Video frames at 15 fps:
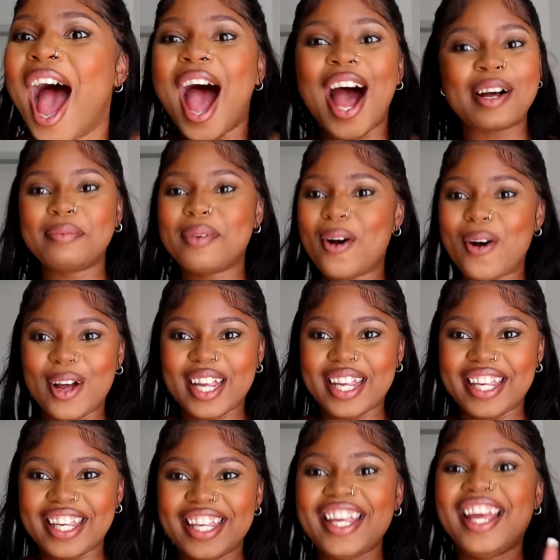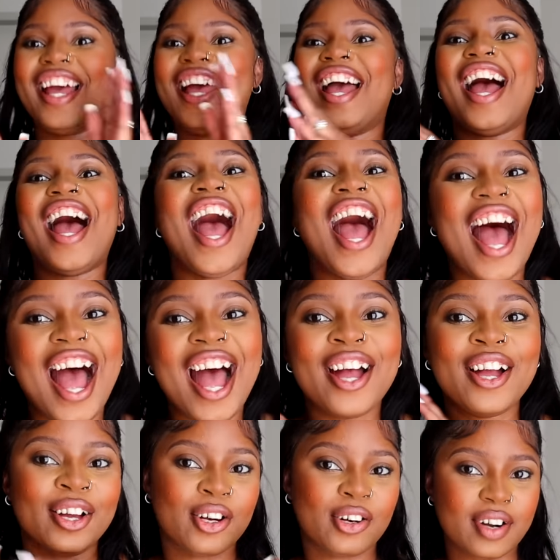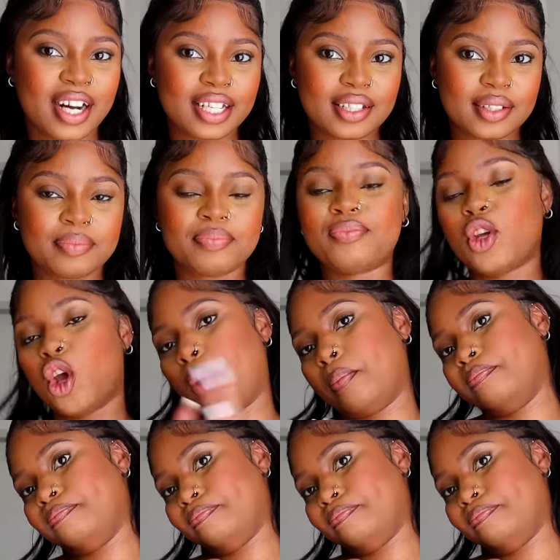I'm Oi. Right? Yeah.